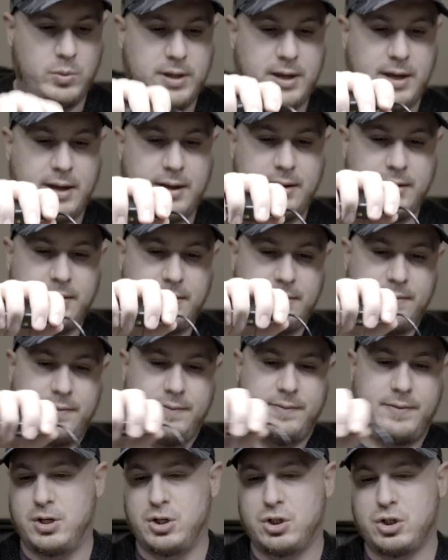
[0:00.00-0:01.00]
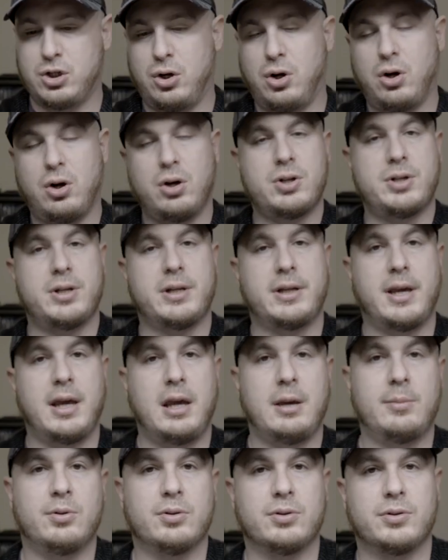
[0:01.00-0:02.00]
we have charging
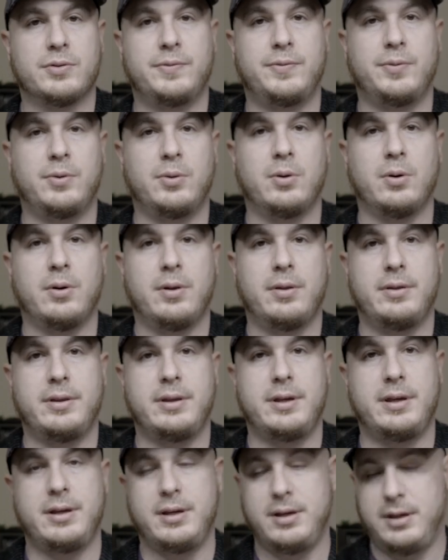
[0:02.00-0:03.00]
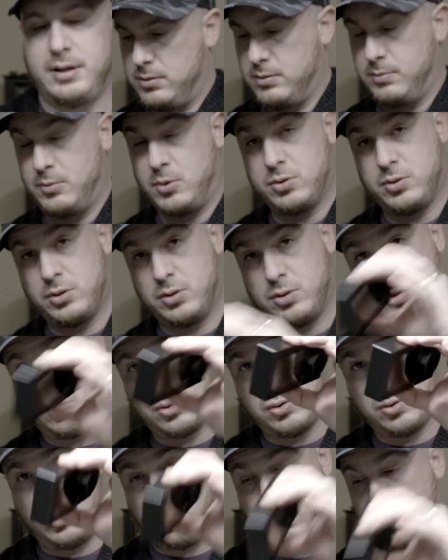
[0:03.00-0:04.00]
cables for the motion
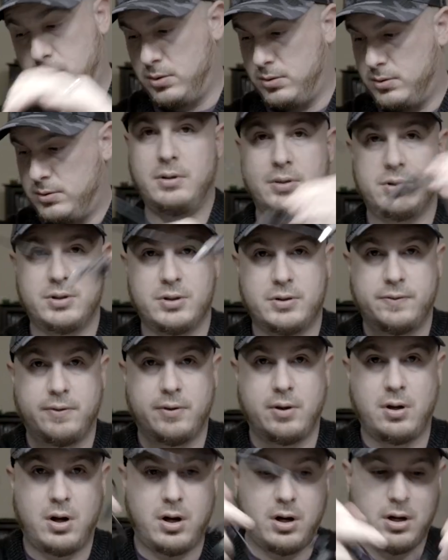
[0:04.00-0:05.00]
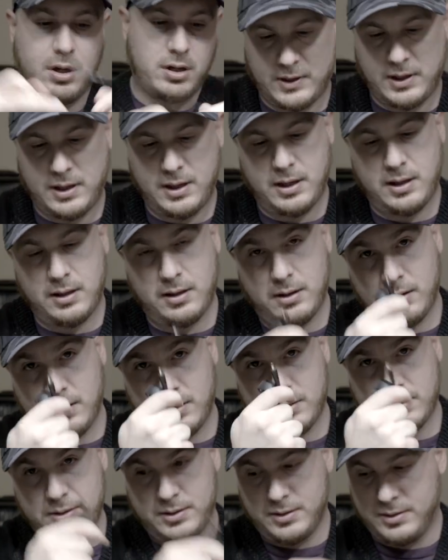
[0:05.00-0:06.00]
control. This is for the Arc, and
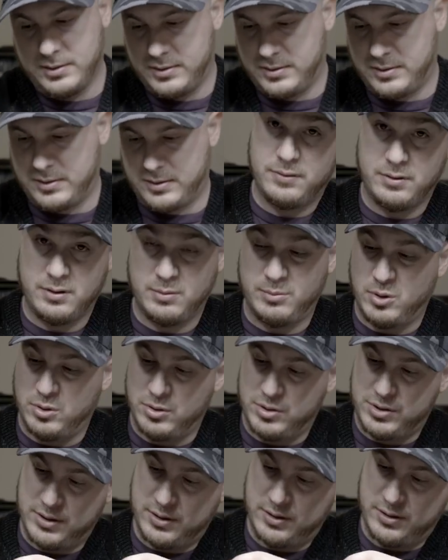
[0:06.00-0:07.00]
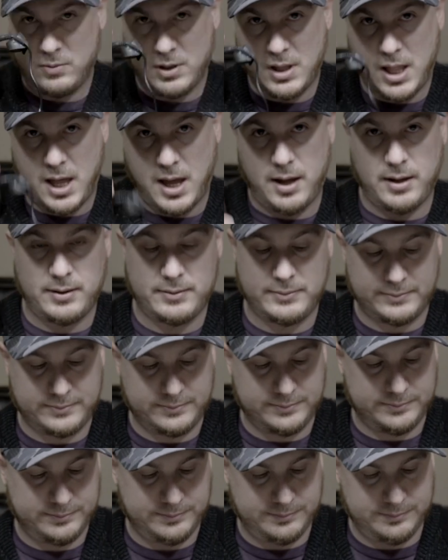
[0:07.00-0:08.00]
this is for the motion. Voila.
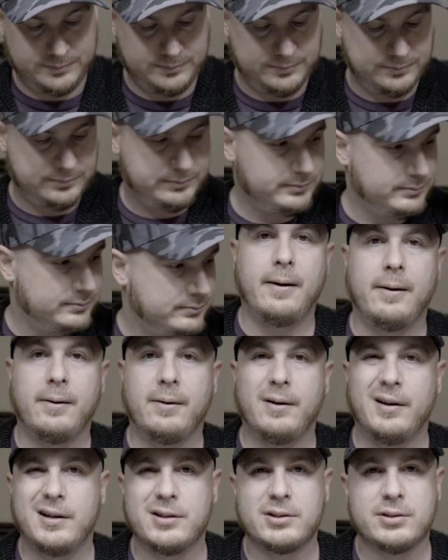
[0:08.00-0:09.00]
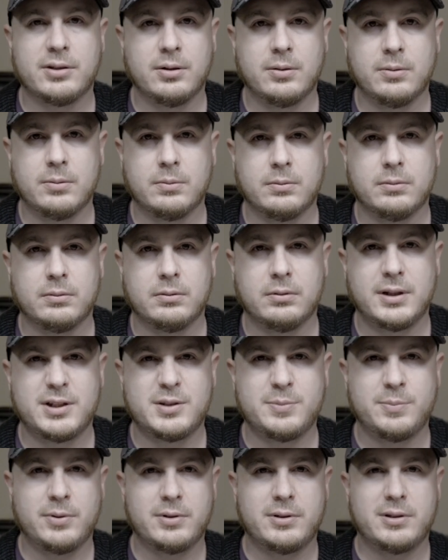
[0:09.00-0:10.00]
All right, so
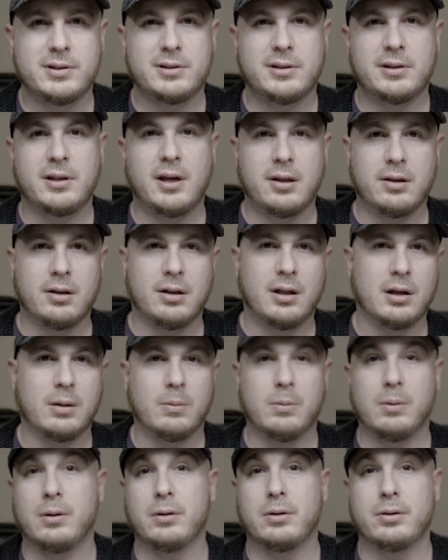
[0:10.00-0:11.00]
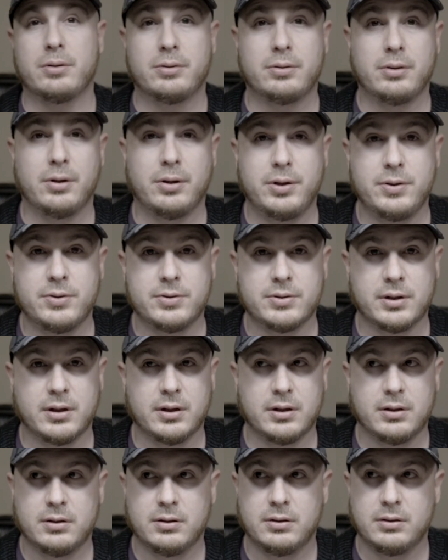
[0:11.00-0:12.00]
let's put this together like we're gonna start using
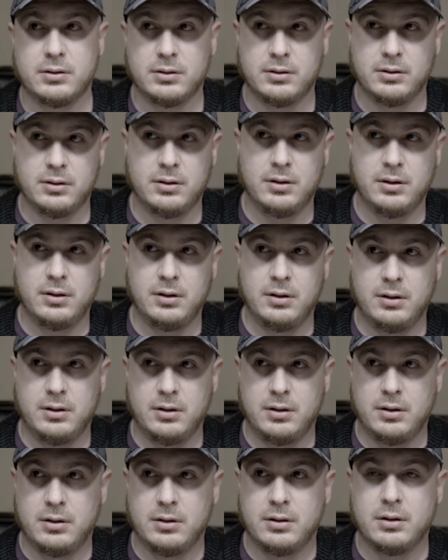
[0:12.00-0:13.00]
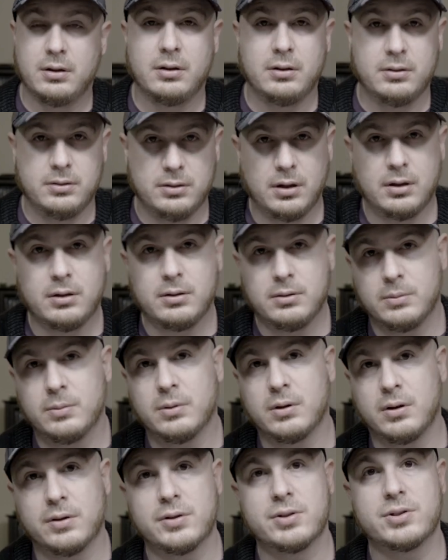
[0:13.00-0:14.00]
it. No,
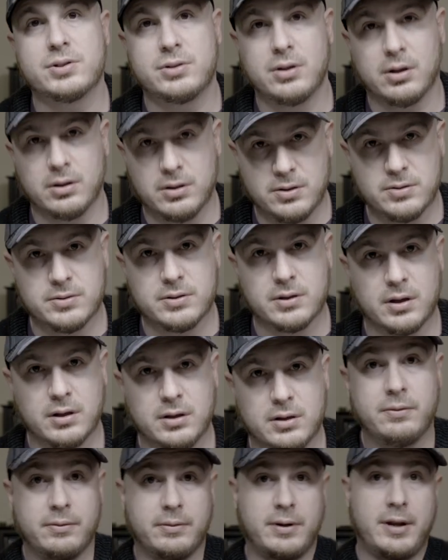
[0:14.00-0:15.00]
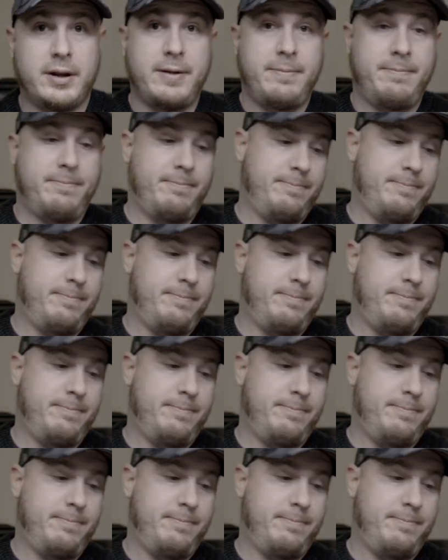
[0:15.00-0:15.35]
we're gonna start using it. Ready?